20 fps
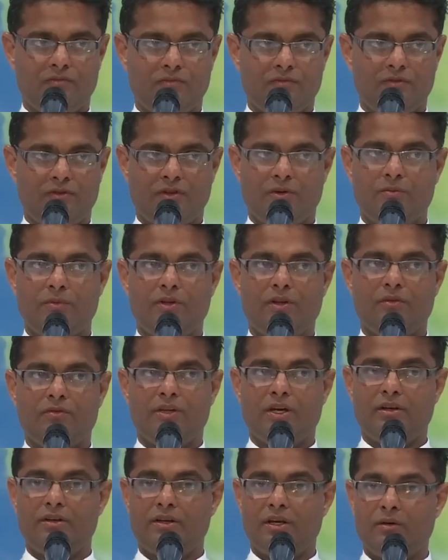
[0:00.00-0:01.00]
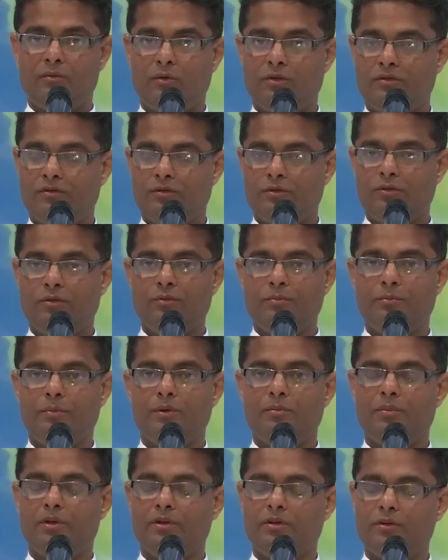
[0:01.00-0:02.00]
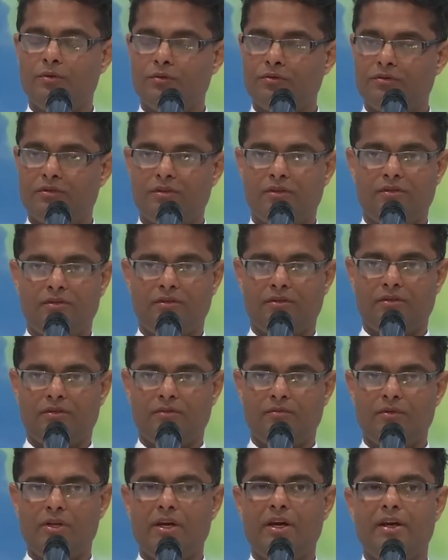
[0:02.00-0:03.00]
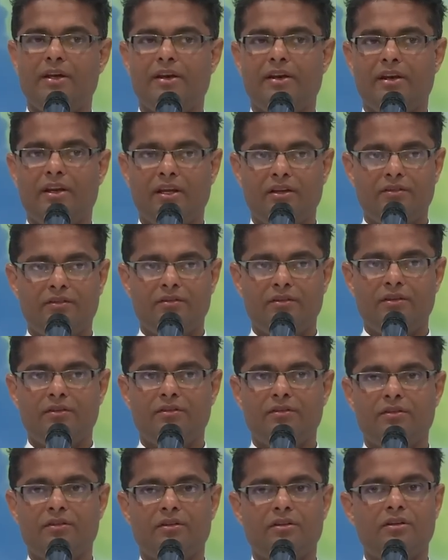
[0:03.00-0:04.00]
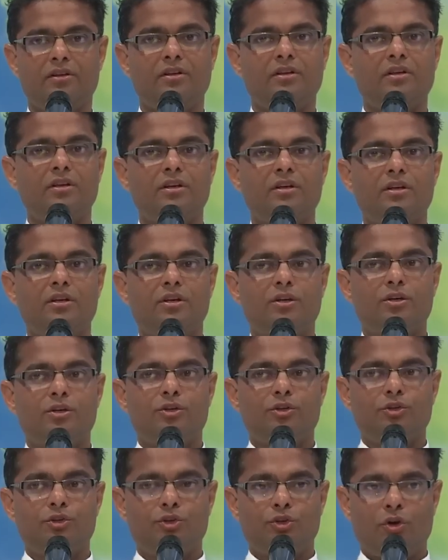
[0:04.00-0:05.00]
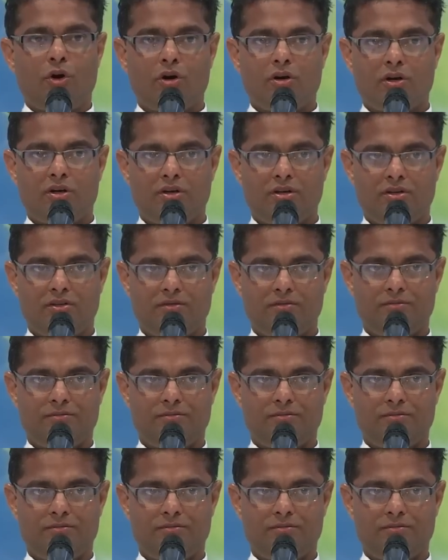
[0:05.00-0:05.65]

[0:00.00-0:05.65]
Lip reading: sometimes that time also people use this. Next is shock.